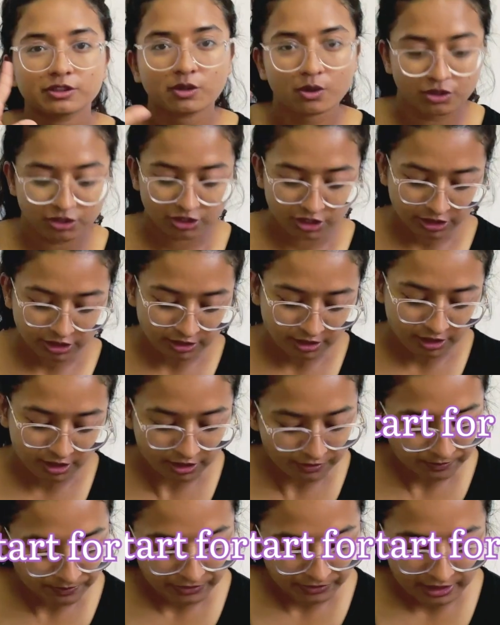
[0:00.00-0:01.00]
question,
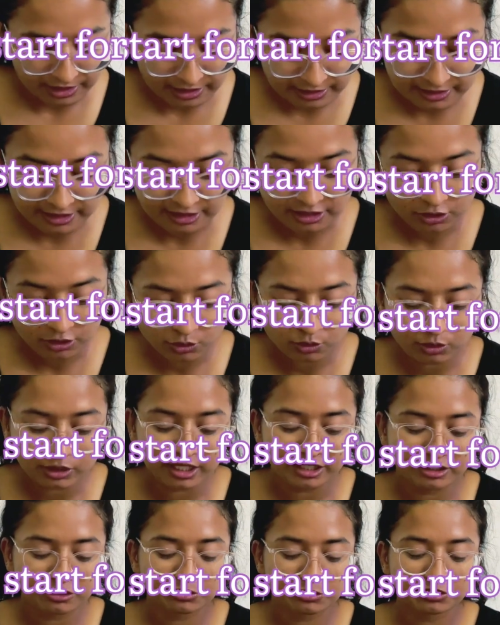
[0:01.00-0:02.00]
is it too
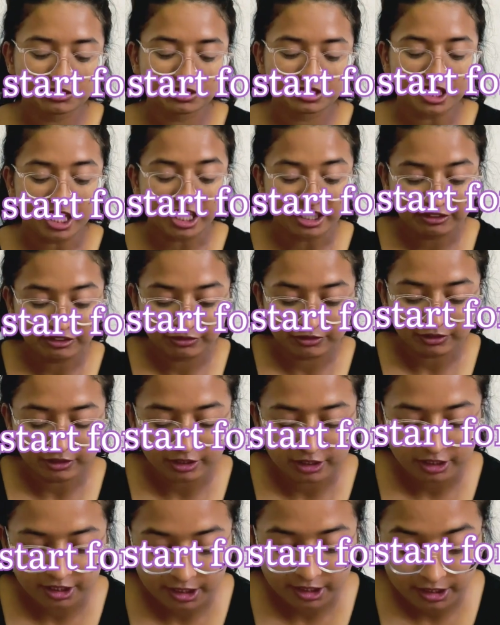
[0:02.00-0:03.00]
late to start
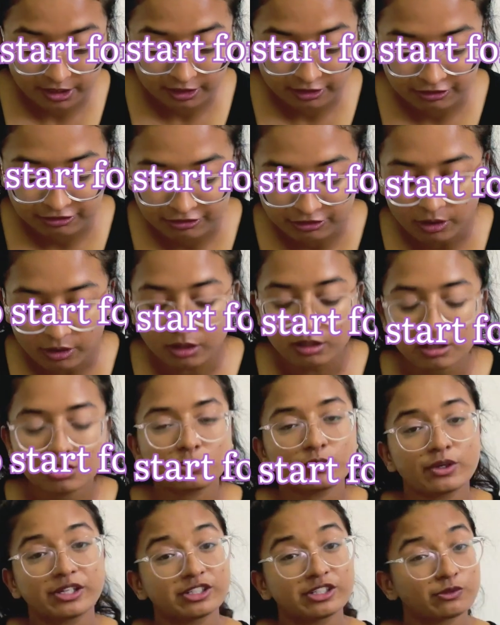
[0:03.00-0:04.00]
for fall
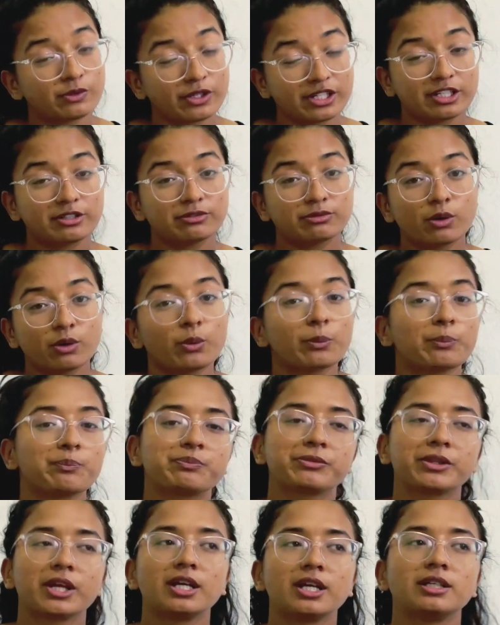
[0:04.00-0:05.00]
2024?
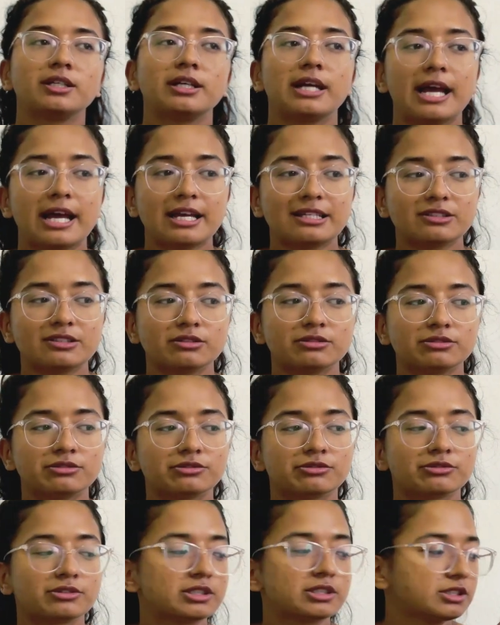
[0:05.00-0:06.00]
As of
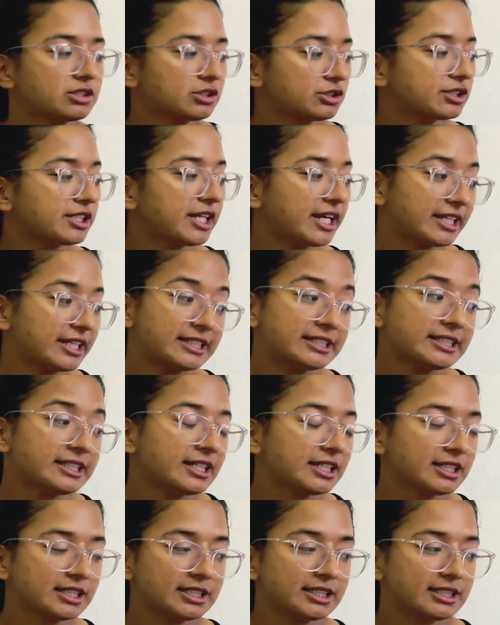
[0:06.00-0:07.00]
today,
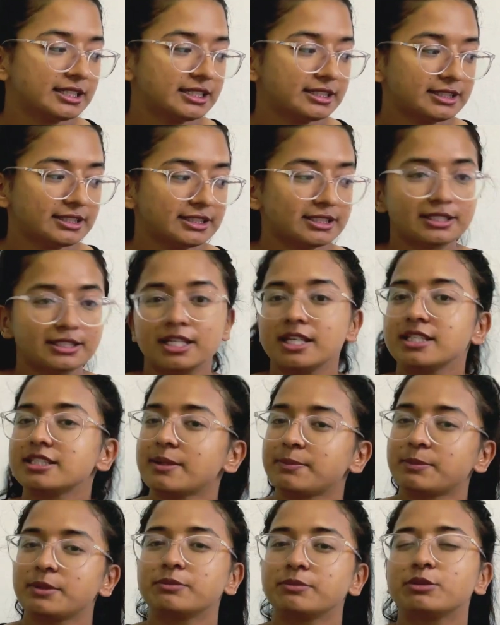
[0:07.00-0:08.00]
it's
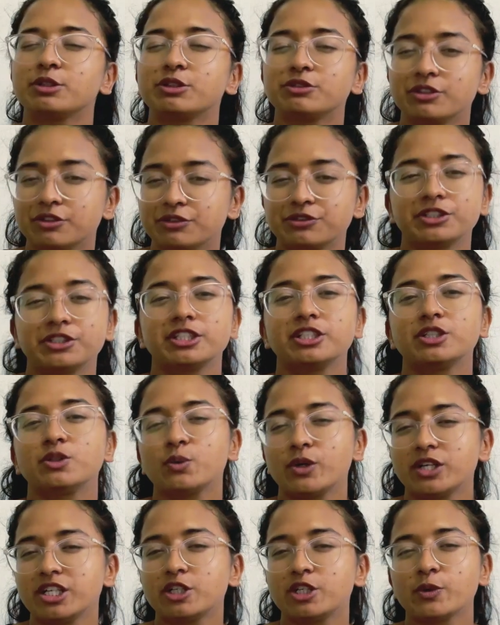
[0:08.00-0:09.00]
September 15,
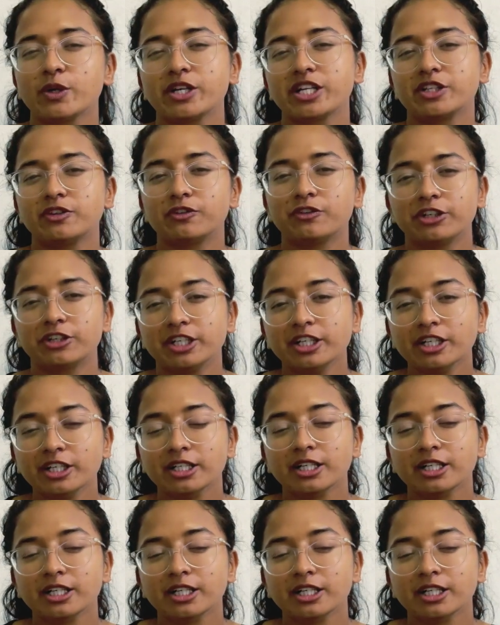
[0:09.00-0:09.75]
2023.